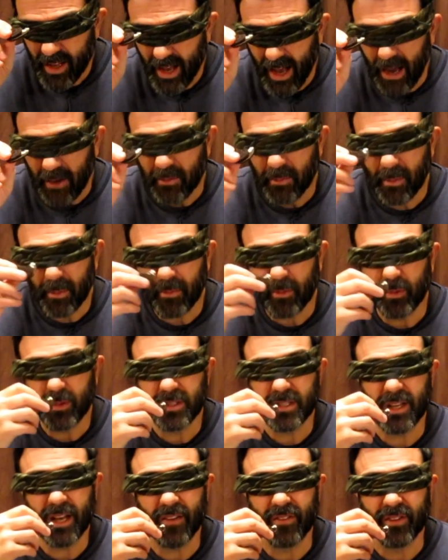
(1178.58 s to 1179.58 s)
I don't remember
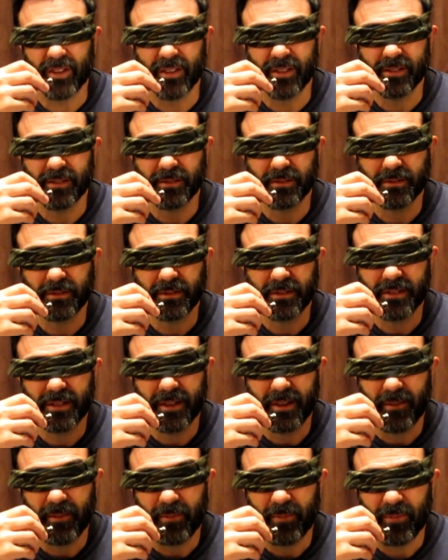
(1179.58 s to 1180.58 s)
what's left.
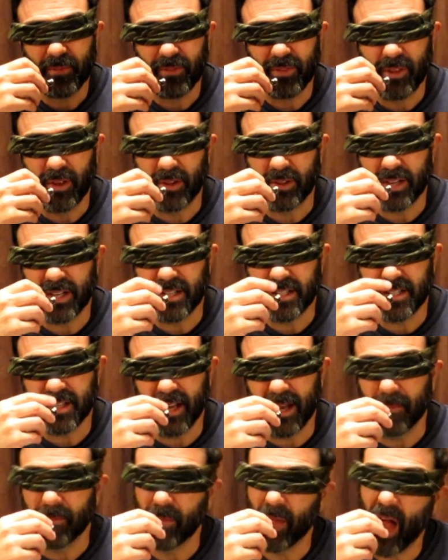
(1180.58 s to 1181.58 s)
They all taste the
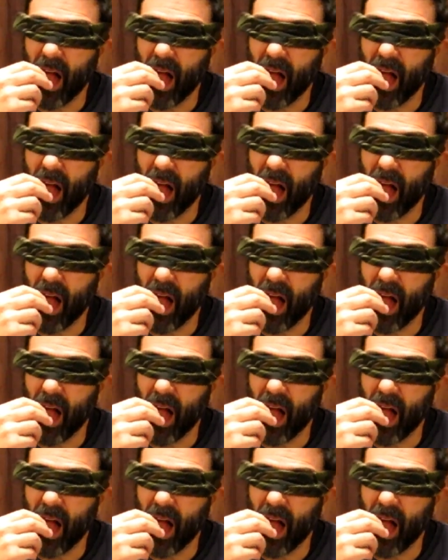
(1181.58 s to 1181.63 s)
same.